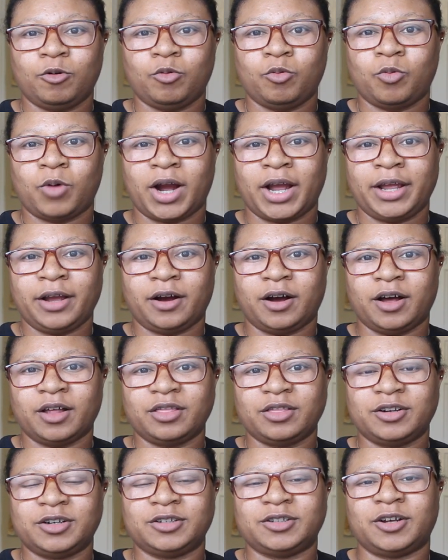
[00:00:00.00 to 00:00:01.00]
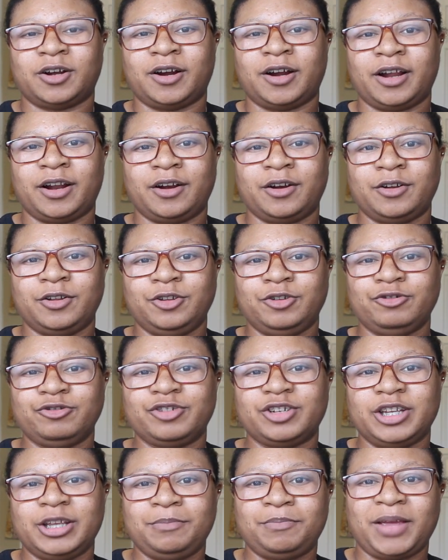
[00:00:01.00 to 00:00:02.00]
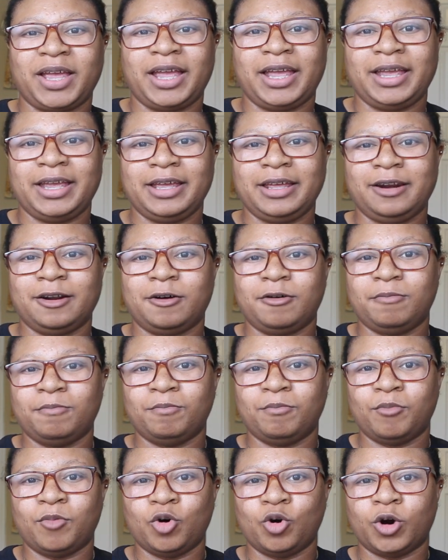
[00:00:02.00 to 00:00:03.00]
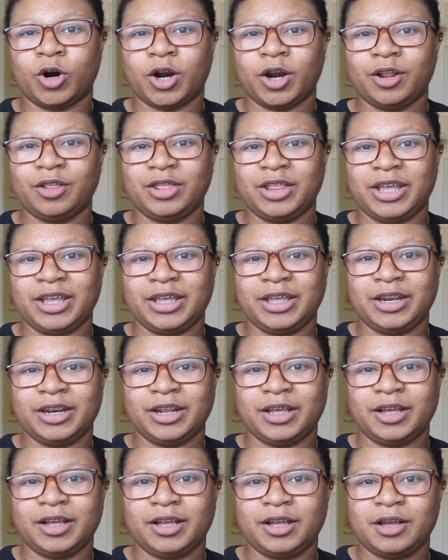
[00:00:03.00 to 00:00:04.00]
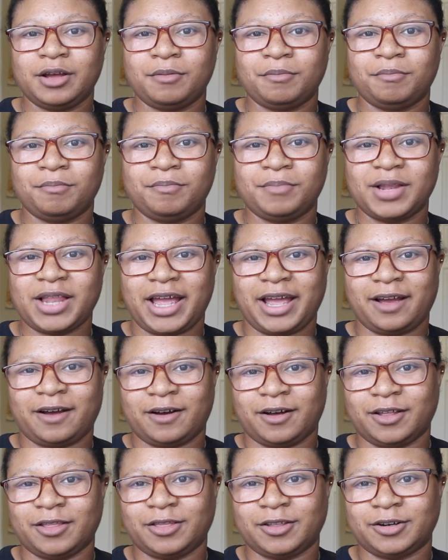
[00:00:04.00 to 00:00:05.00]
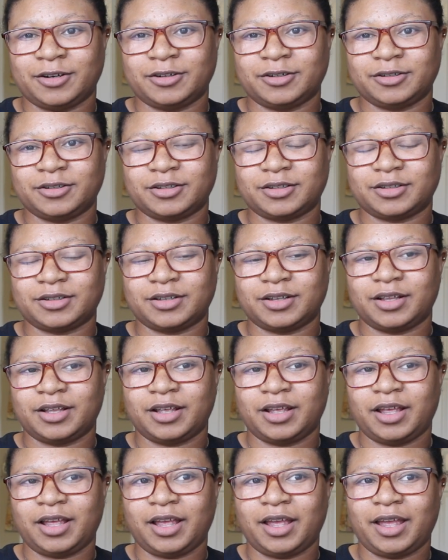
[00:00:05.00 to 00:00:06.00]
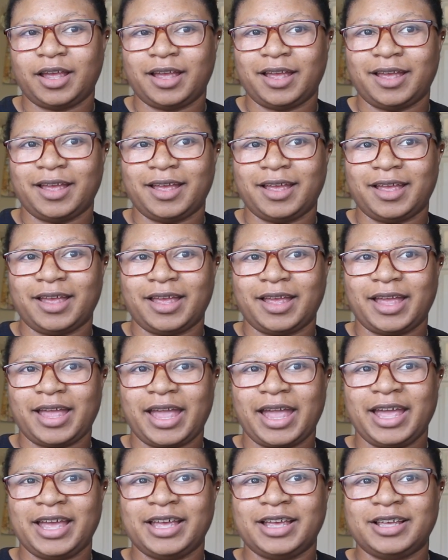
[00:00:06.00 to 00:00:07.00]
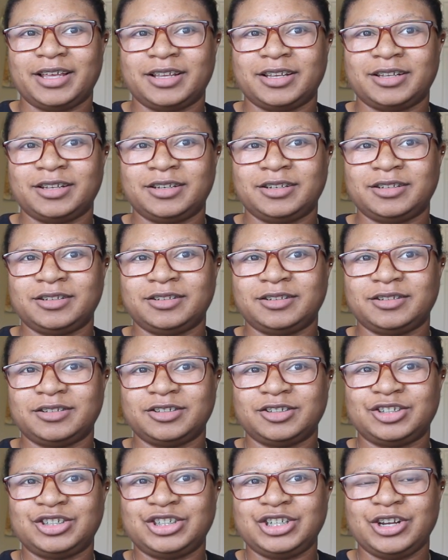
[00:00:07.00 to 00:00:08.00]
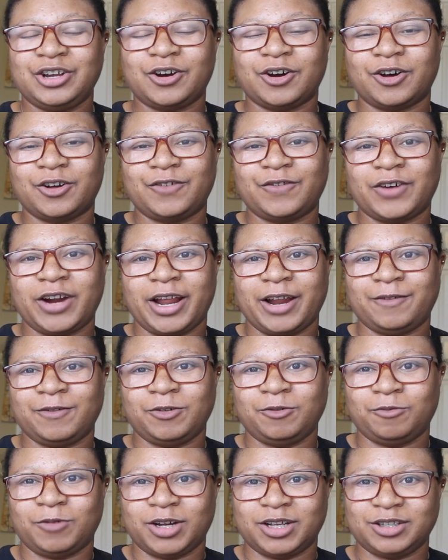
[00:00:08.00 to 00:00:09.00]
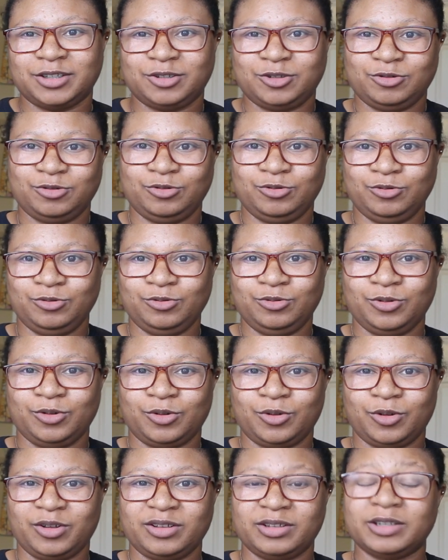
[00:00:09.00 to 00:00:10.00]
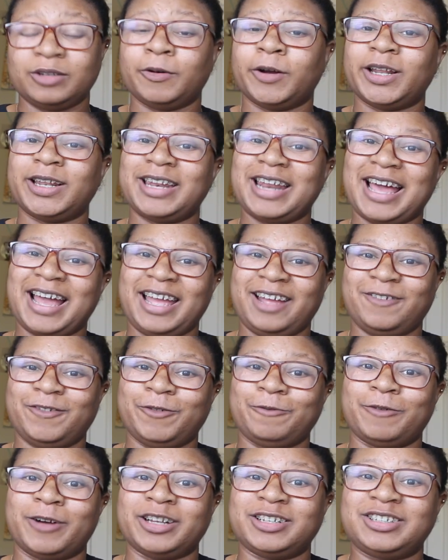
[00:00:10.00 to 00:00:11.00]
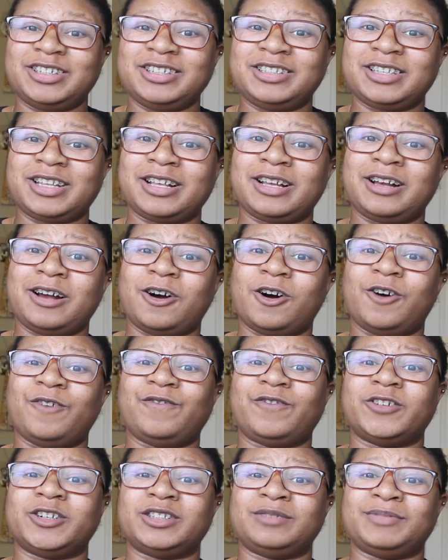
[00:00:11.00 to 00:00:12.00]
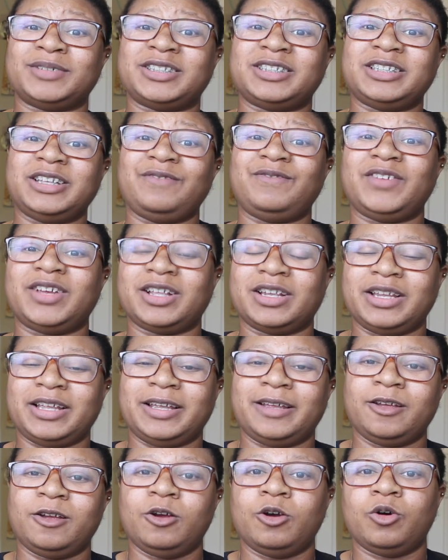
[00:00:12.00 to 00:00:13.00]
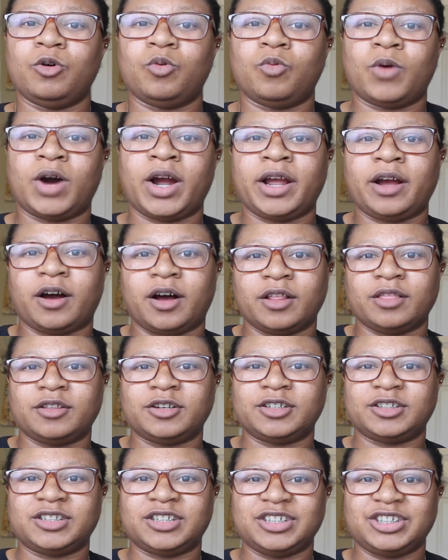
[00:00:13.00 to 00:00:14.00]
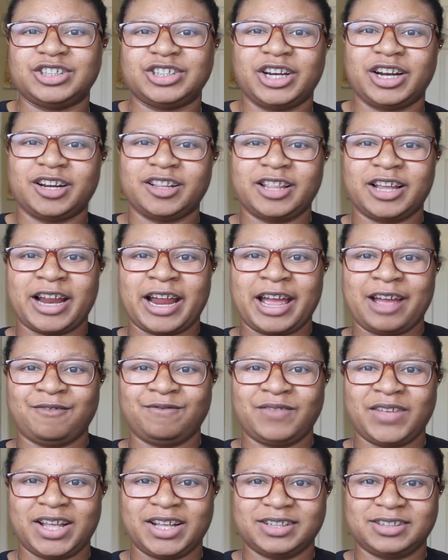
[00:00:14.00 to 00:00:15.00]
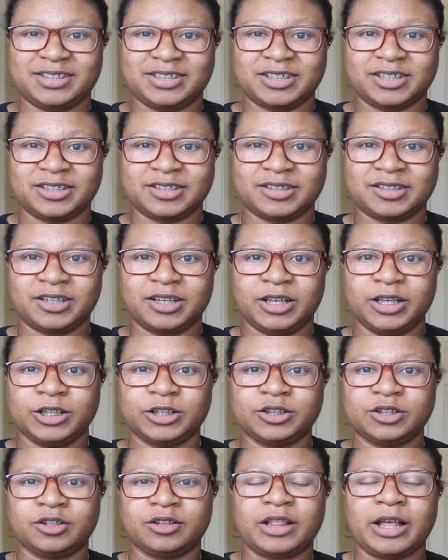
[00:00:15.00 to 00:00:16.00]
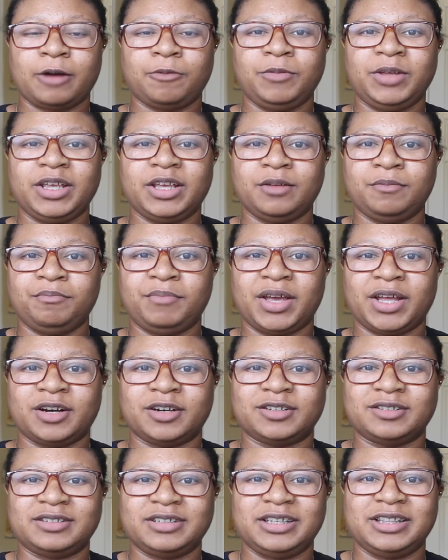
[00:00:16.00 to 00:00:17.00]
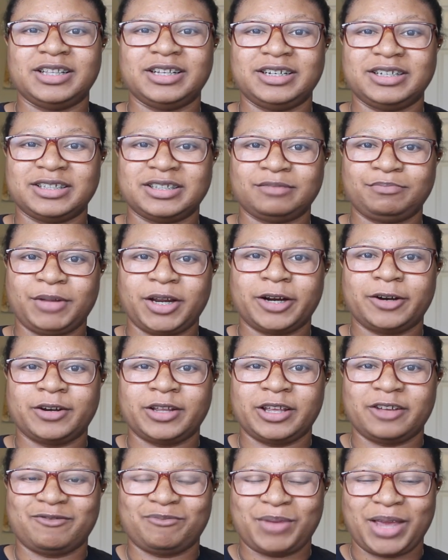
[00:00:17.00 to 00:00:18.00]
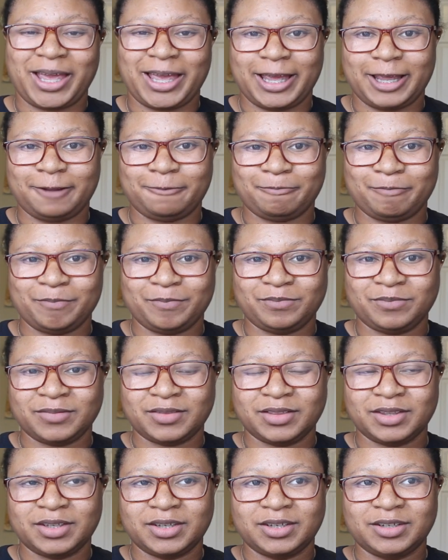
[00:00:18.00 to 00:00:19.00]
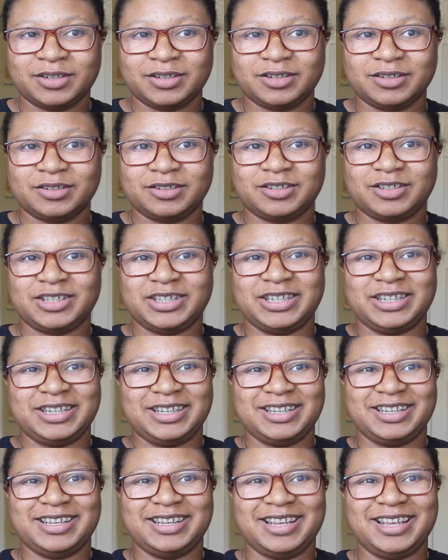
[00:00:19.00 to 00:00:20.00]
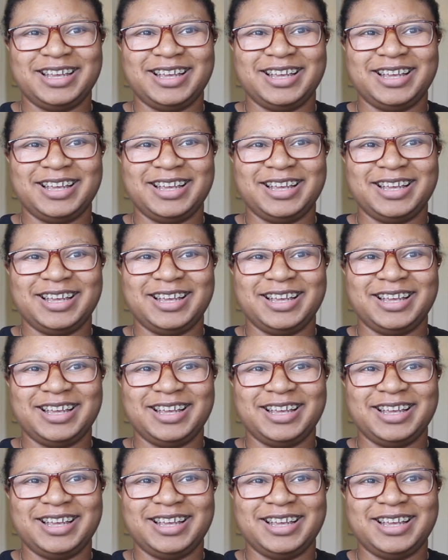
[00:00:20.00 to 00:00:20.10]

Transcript: white authors are usually paid more than black authors. And she called for everyone to, well, not everyone, she's called for specifically white authors to share their advances so that we can better see the disparity of pay. She